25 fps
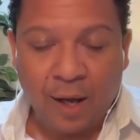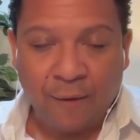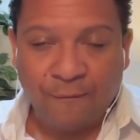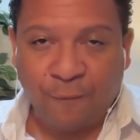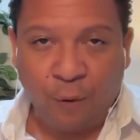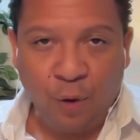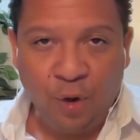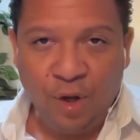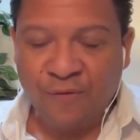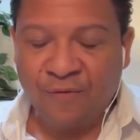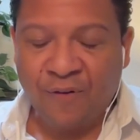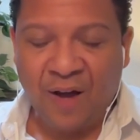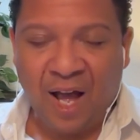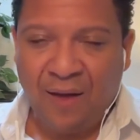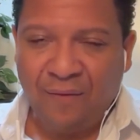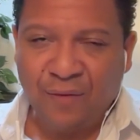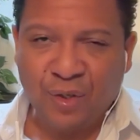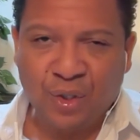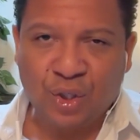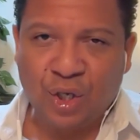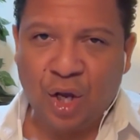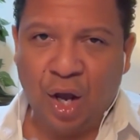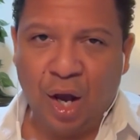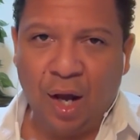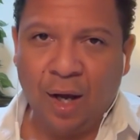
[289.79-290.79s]
45
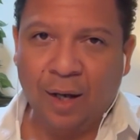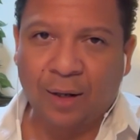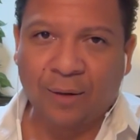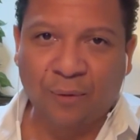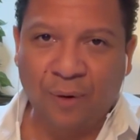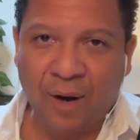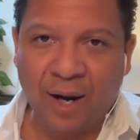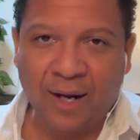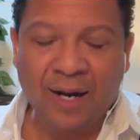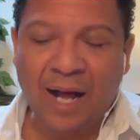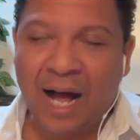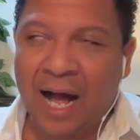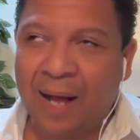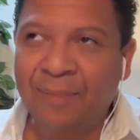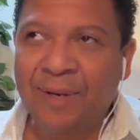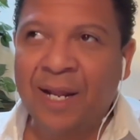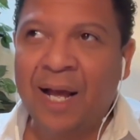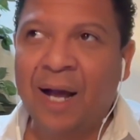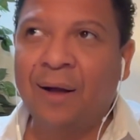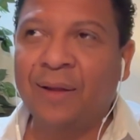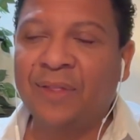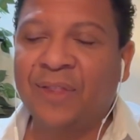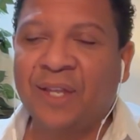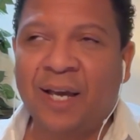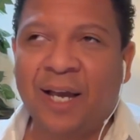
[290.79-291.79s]
is young, right? I'm
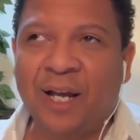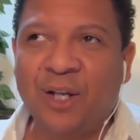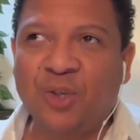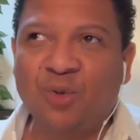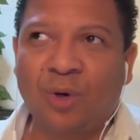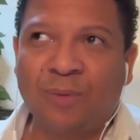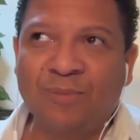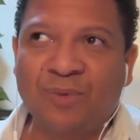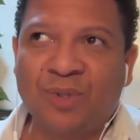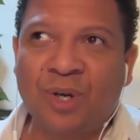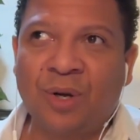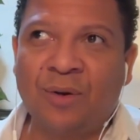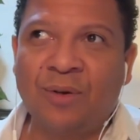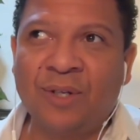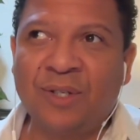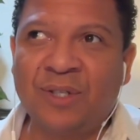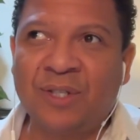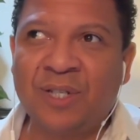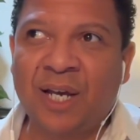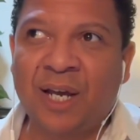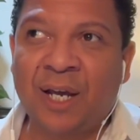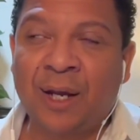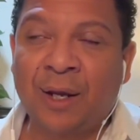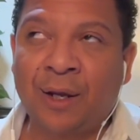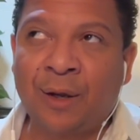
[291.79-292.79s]
now at the age where I'm starting to
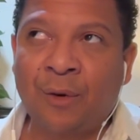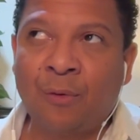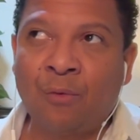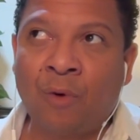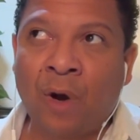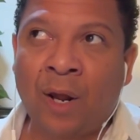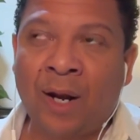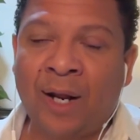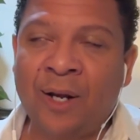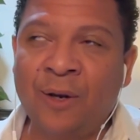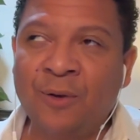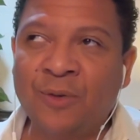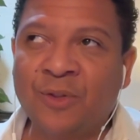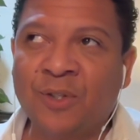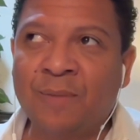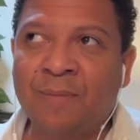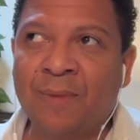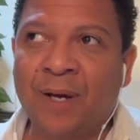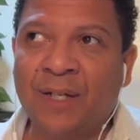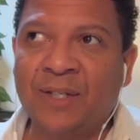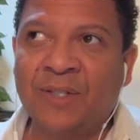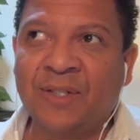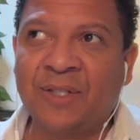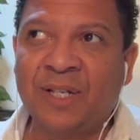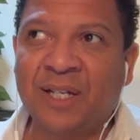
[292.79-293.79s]
say, when I hear
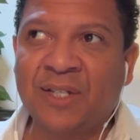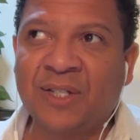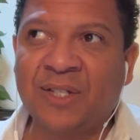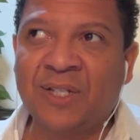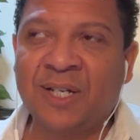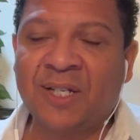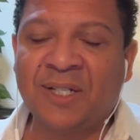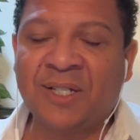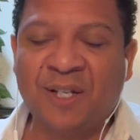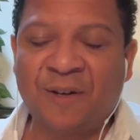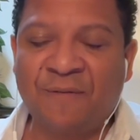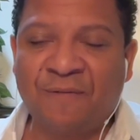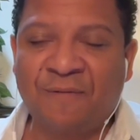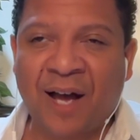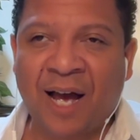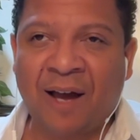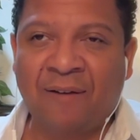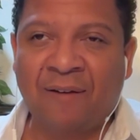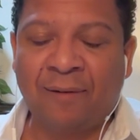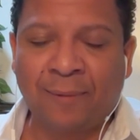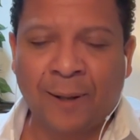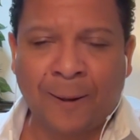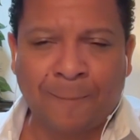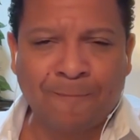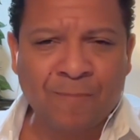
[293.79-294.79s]
somebody say
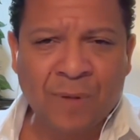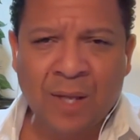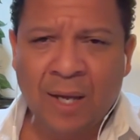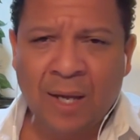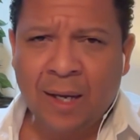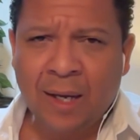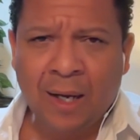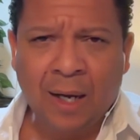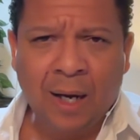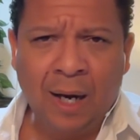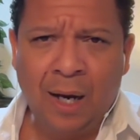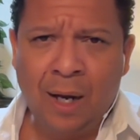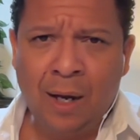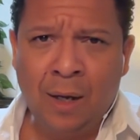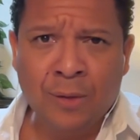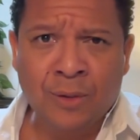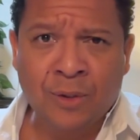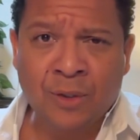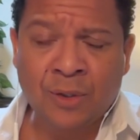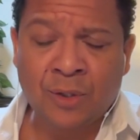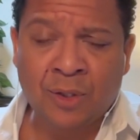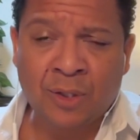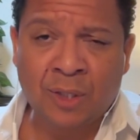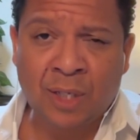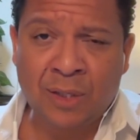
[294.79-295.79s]
65, I'm like, oh,
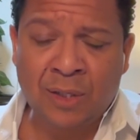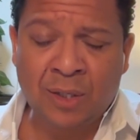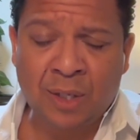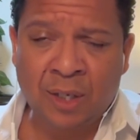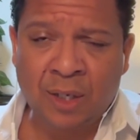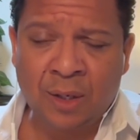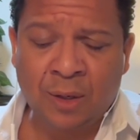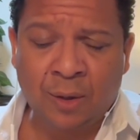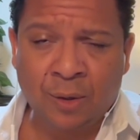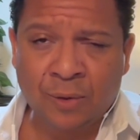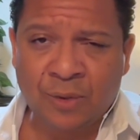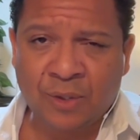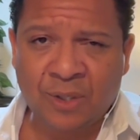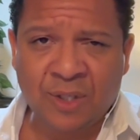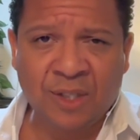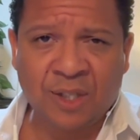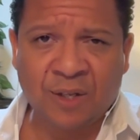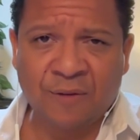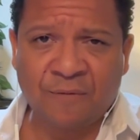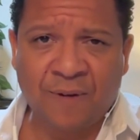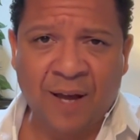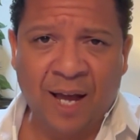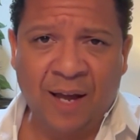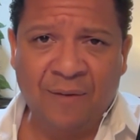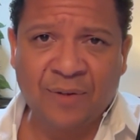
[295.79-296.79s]

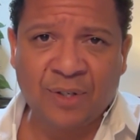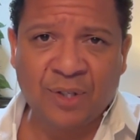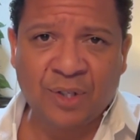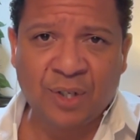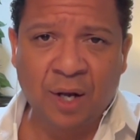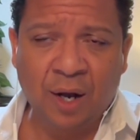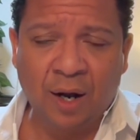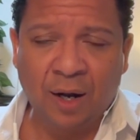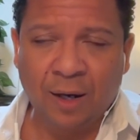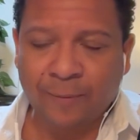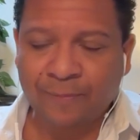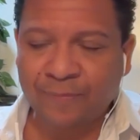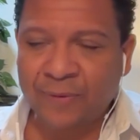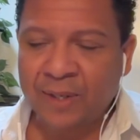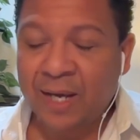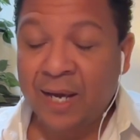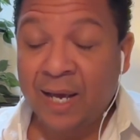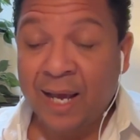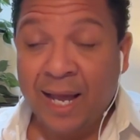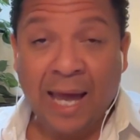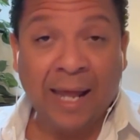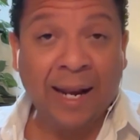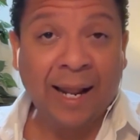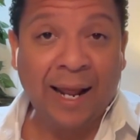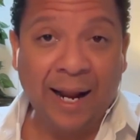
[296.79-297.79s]
65 is young.
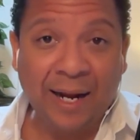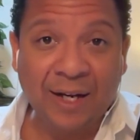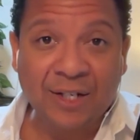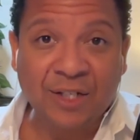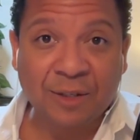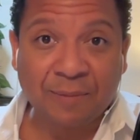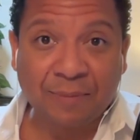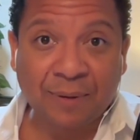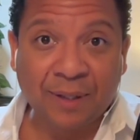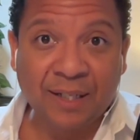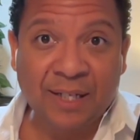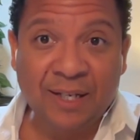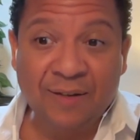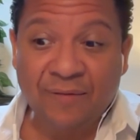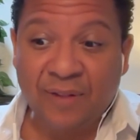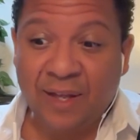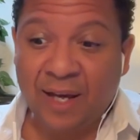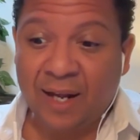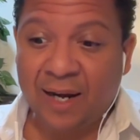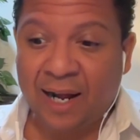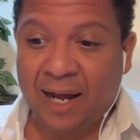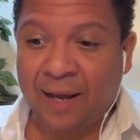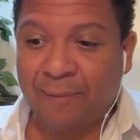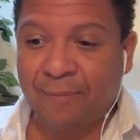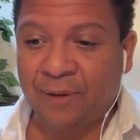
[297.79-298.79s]
And I actually believe
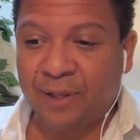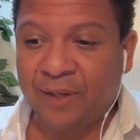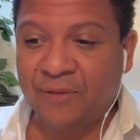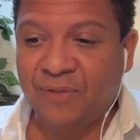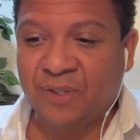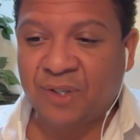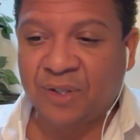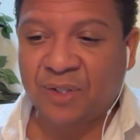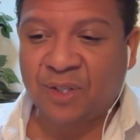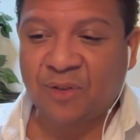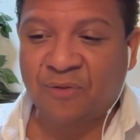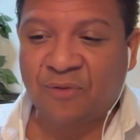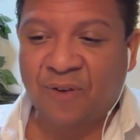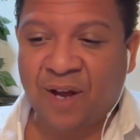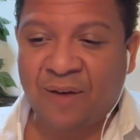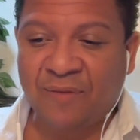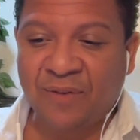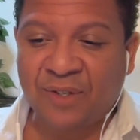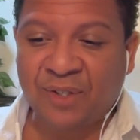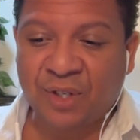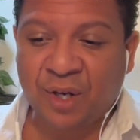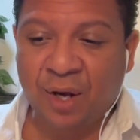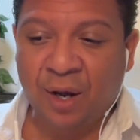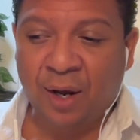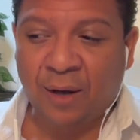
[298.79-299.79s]
that. I believe 65
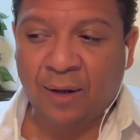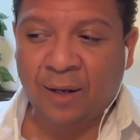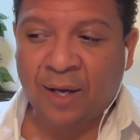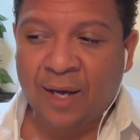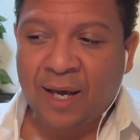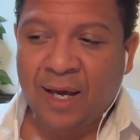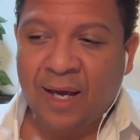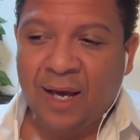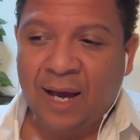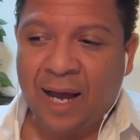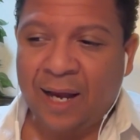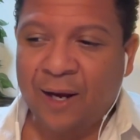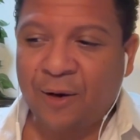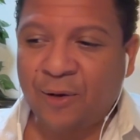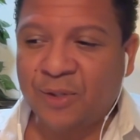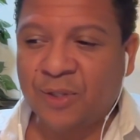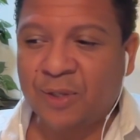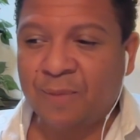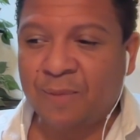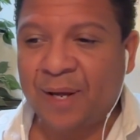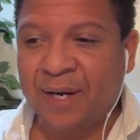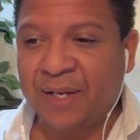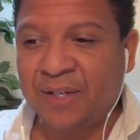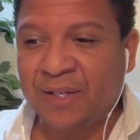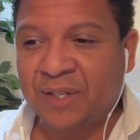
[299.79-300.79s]
is young. I hear
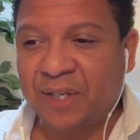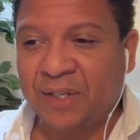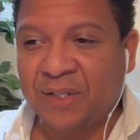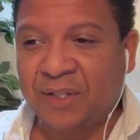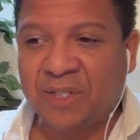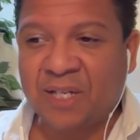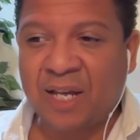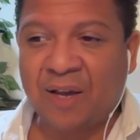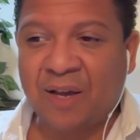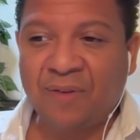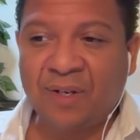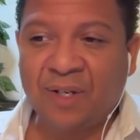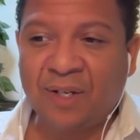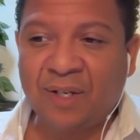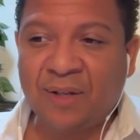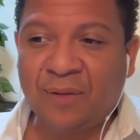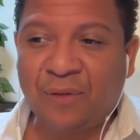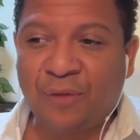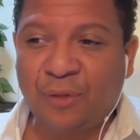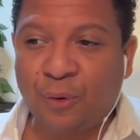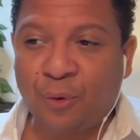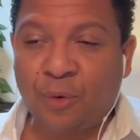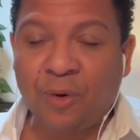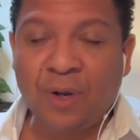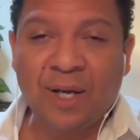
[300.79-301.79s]
somebody say
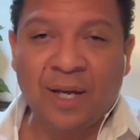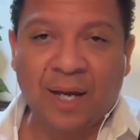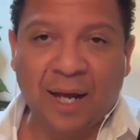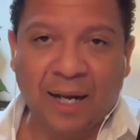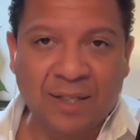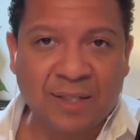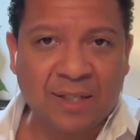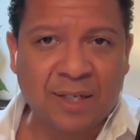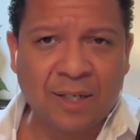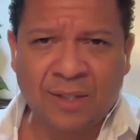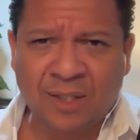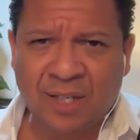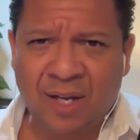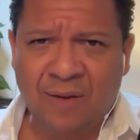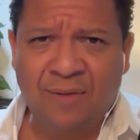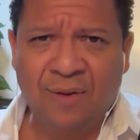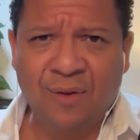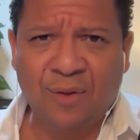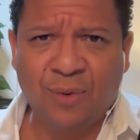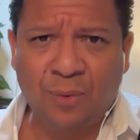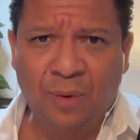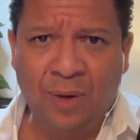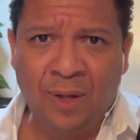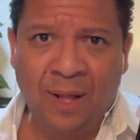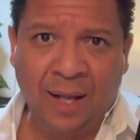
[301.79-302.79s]
73. I say
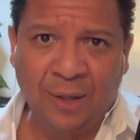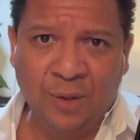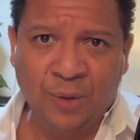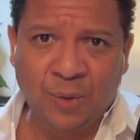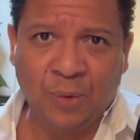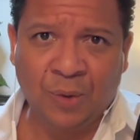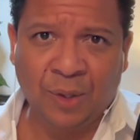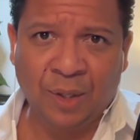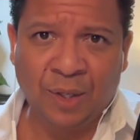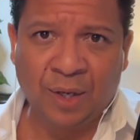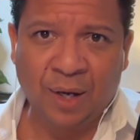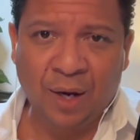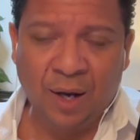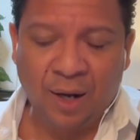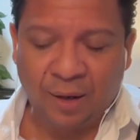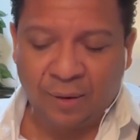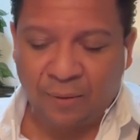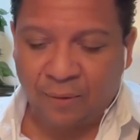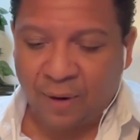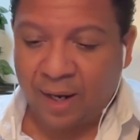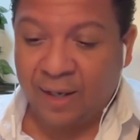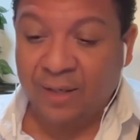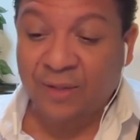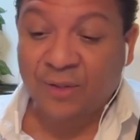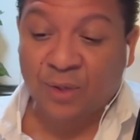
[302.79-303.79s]
73, that's really young,
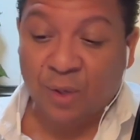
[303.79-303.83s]
right?